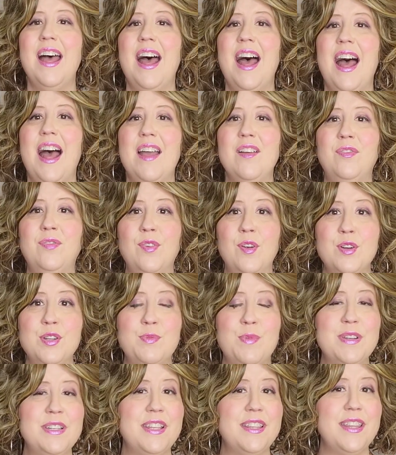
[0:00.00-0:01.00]
I first
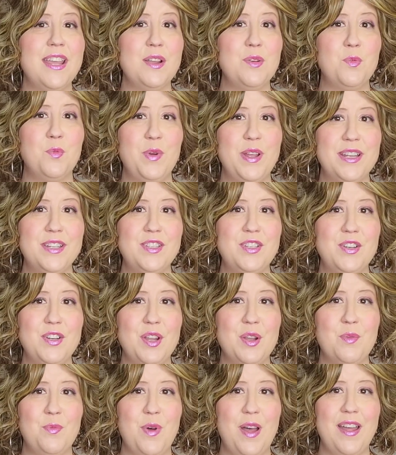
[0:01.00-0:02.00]
want to thank Wig
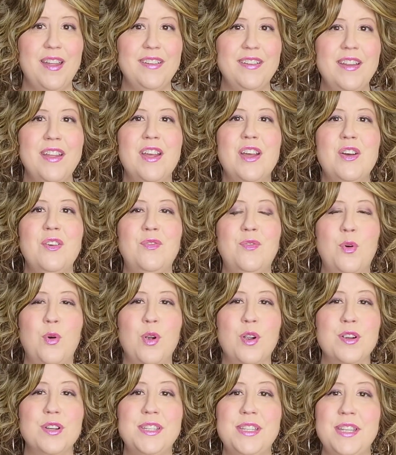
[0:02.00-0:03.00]
Studio One
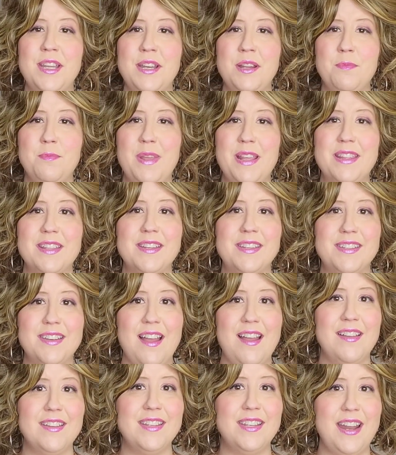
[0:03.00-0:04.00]
for sending me this
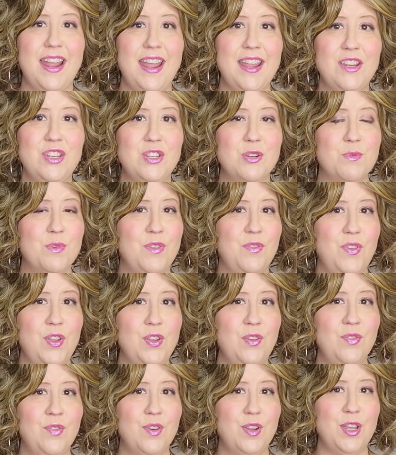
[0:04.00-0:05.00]
style today to
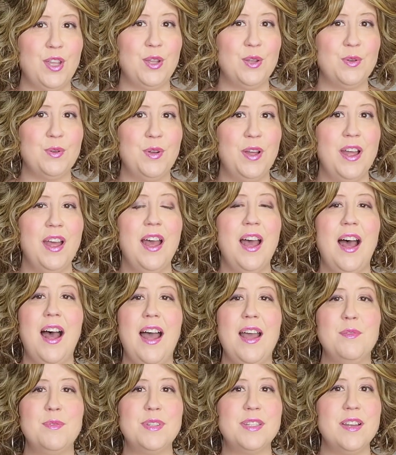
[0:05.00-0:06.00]
review for you.
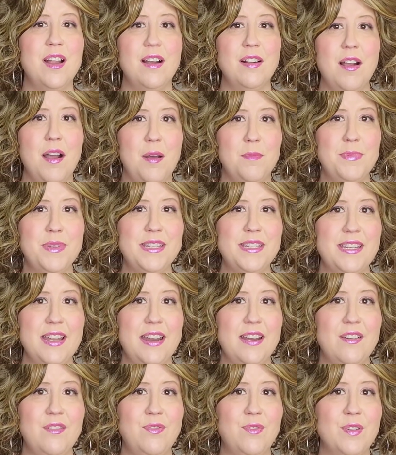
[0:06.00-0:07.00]
I was not
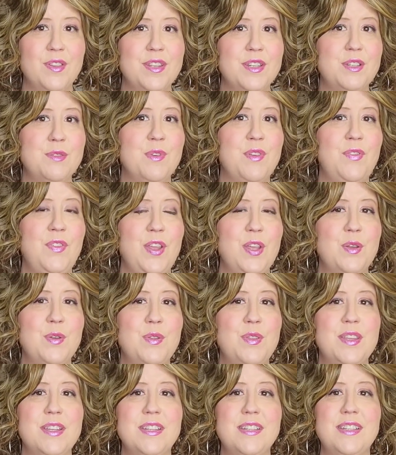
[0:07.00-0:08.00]
compensated for this review.
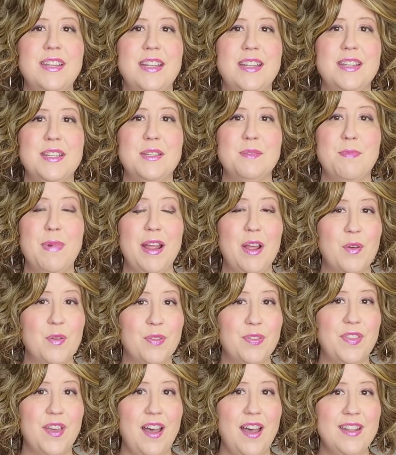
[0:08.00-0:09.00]
This is my
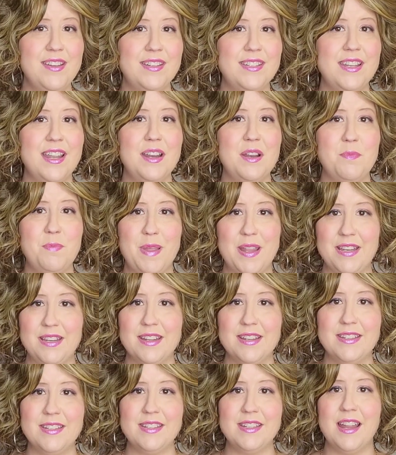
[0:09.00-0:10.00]
own thoughts and
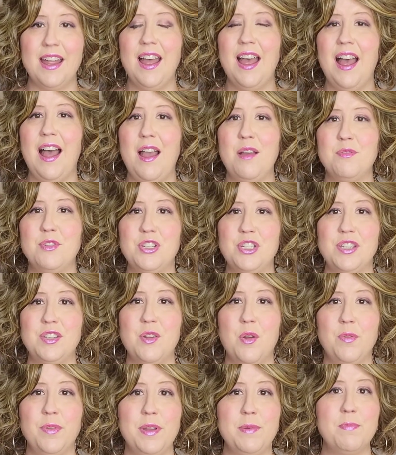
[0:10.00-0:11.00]
opinions. I was just
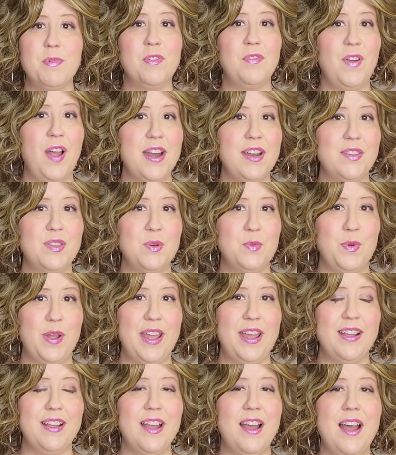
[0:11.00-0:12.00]
only provided the
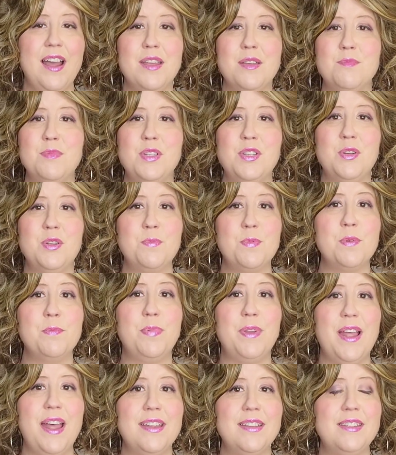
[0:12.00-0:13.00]
wig. I am super
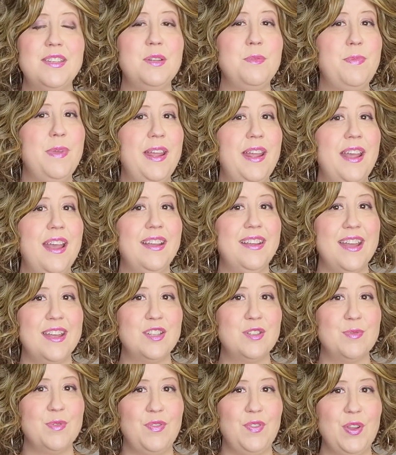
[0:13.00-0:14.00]
blessed to be a
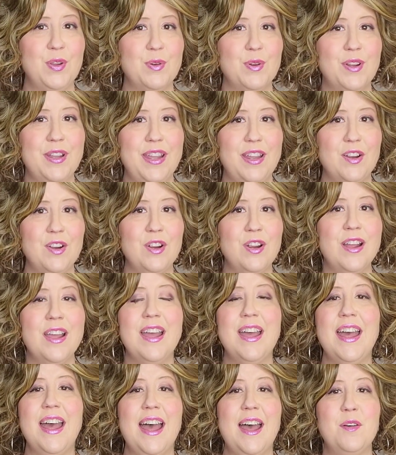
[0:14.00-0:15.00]
guest reviewer here
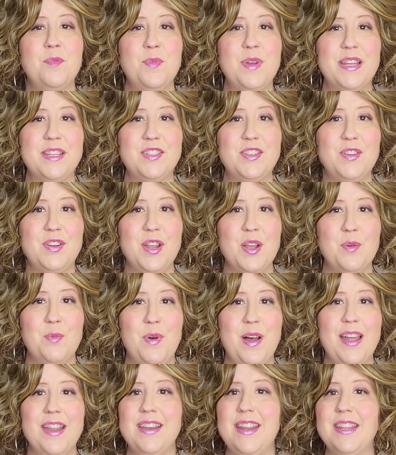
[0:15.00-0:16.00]
at Wig Studio
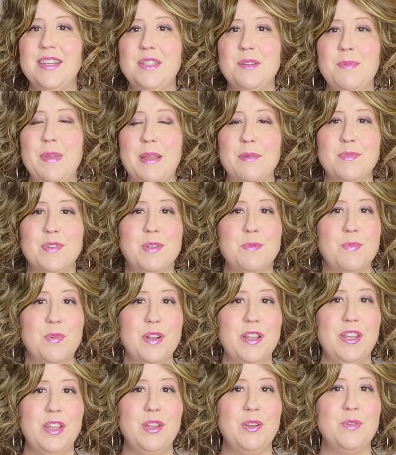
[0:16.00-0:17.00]
One and to be able to
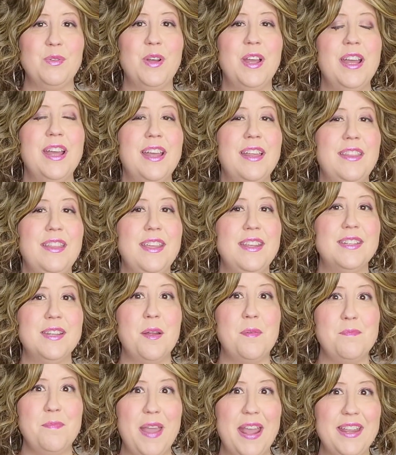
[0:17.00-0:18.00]
bring you these
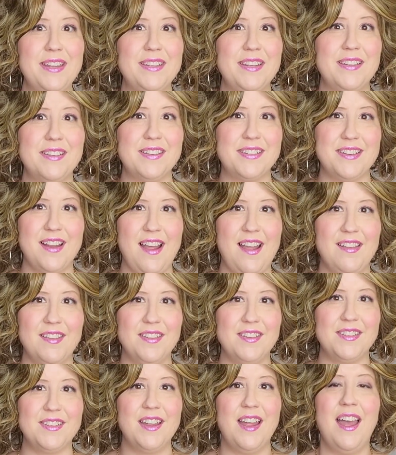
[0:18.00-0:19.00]
amazing
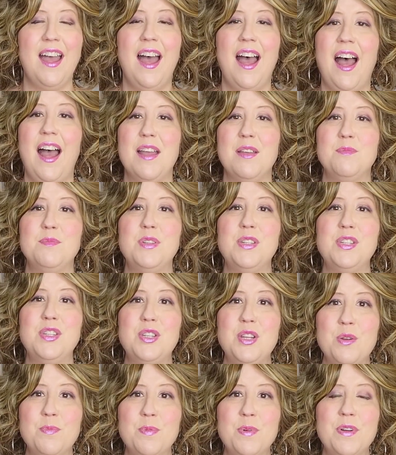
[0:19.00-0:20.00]
styles. I am
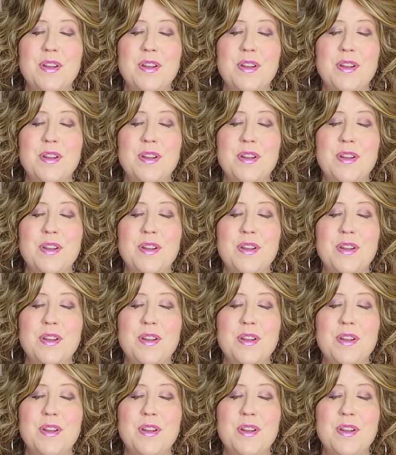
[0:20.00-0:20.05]
super